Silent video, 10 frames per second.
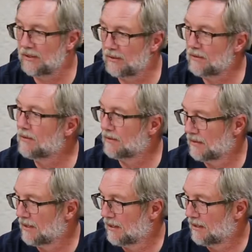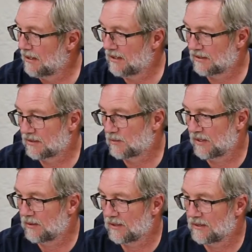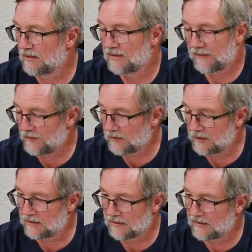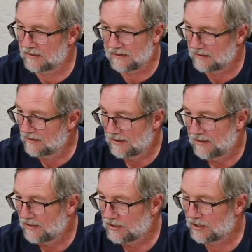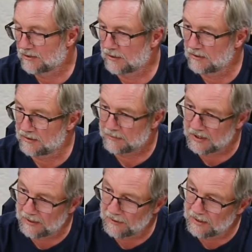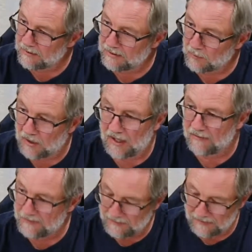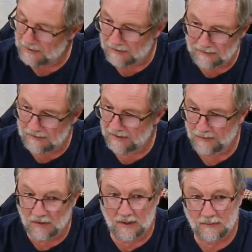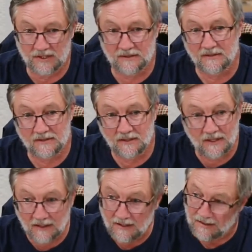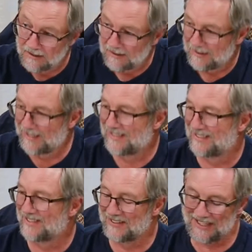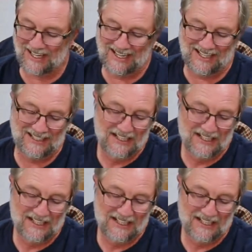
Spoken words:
hue is what you want to use. If you're using chartreuse, periwinkle, and mauve, you're in the wrong business here. Okay.